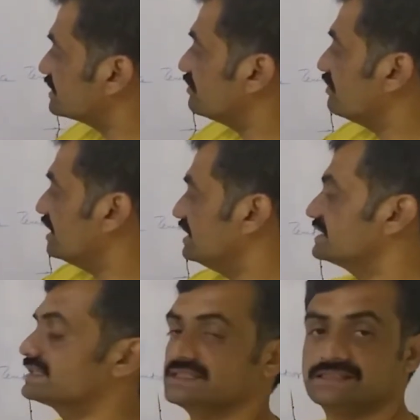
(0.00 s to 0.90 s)

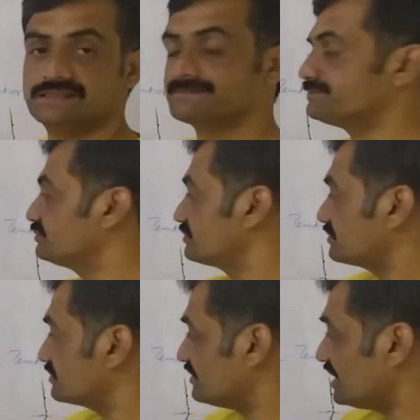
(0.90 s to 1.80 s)
meniscus,
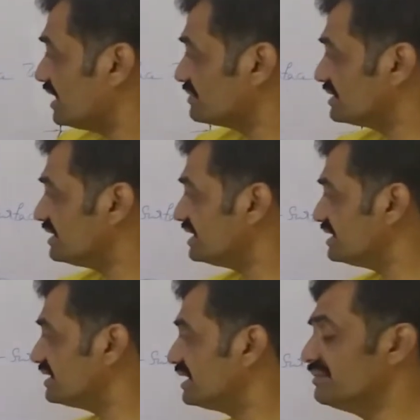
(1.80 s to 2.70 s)
observe that
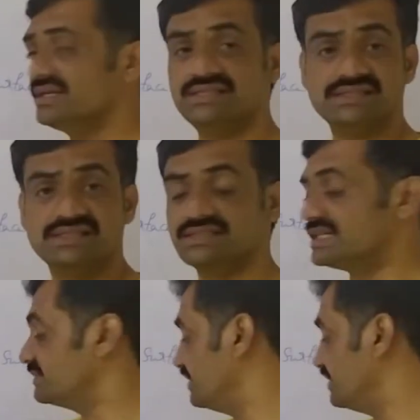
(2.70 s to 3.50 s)
here a meniscus has